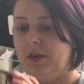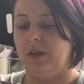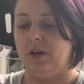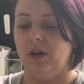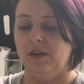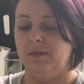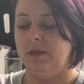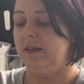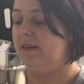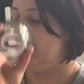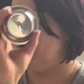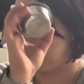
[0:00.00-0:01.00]
in the
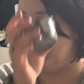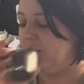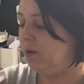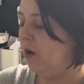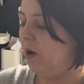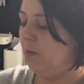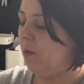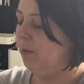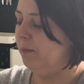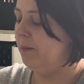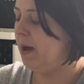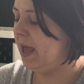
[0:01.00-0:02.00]
condiments in, whether you
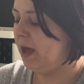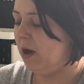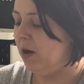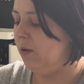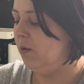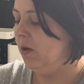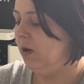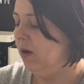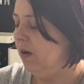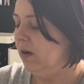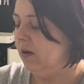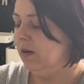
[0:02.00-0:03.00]
want mayo,
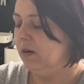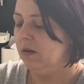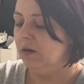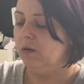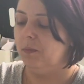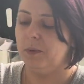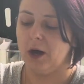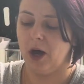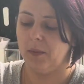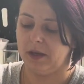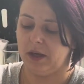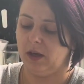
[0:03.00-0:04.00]
or
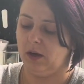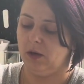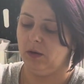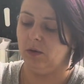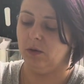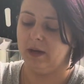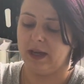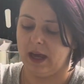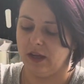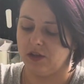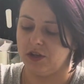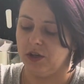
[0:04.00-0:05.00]
barbecue, or
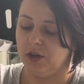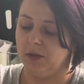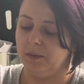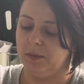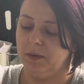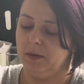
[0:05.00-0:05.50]
ketchup.